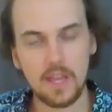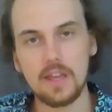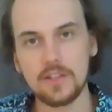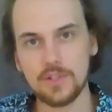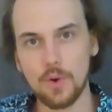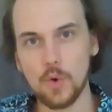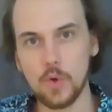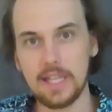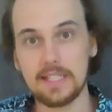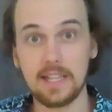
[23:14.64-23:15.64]
So
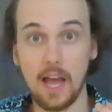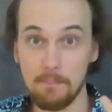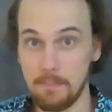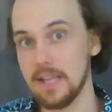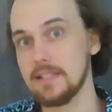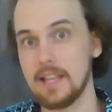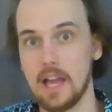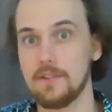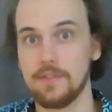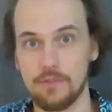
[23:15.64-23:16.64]
it's a best out
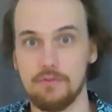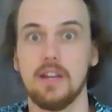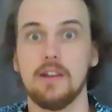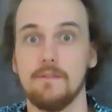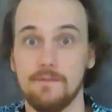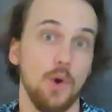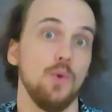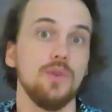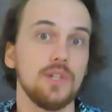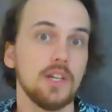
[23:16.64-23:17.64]
of 3
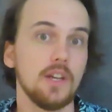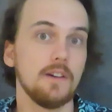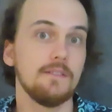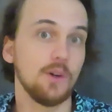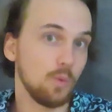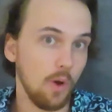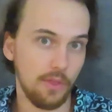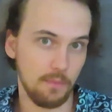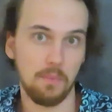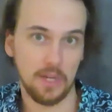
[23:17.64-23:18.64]
vote for what
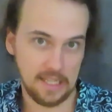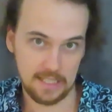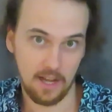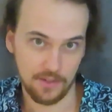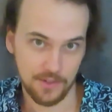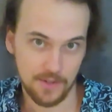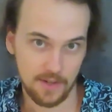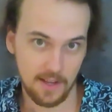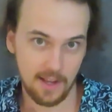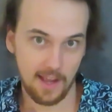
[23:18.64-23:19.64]
the body does.
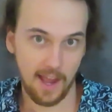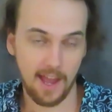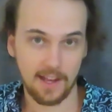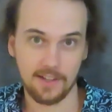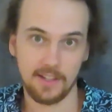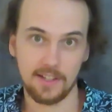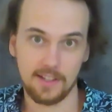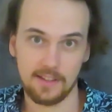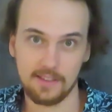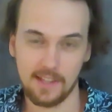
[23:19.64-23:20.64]
And
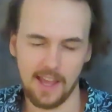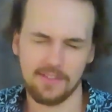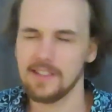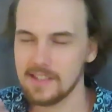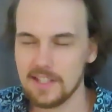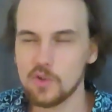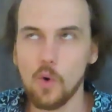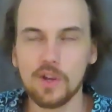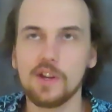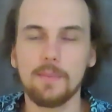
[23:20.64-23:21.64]
yeah, this
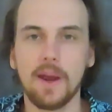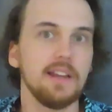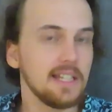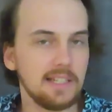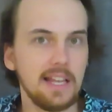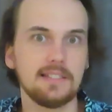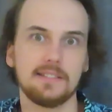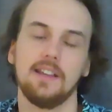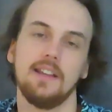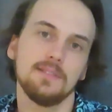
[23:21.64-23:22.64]
Gorgon Chimera,
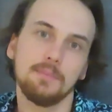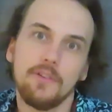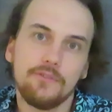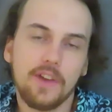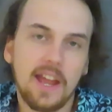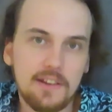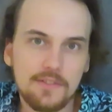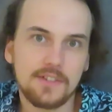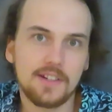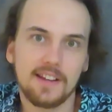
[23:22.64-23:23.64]
it's my
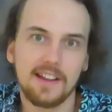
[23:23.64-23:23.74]
favorite